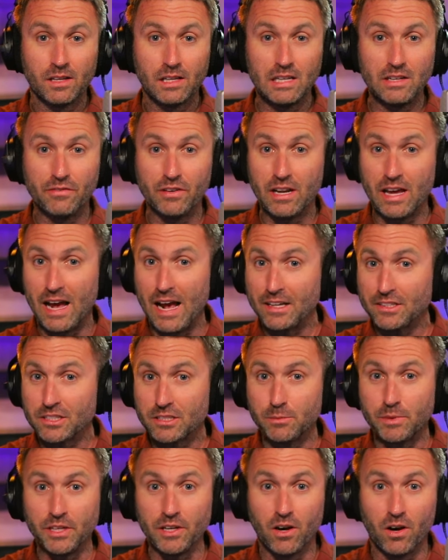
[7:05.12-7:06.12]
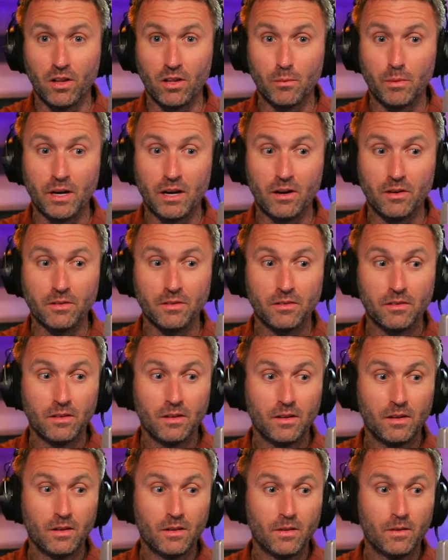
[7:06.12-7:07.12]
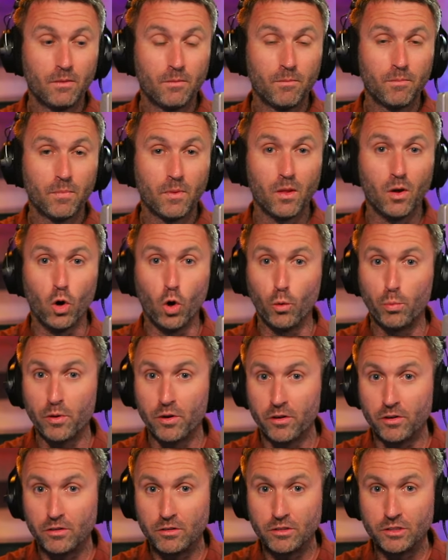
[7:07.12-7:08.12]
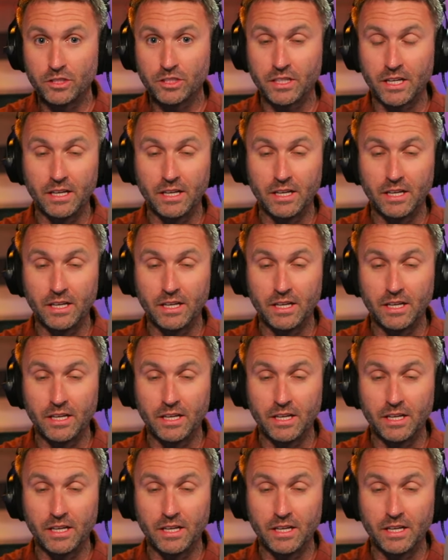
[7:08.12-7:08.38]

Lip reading: If it has to be all about openers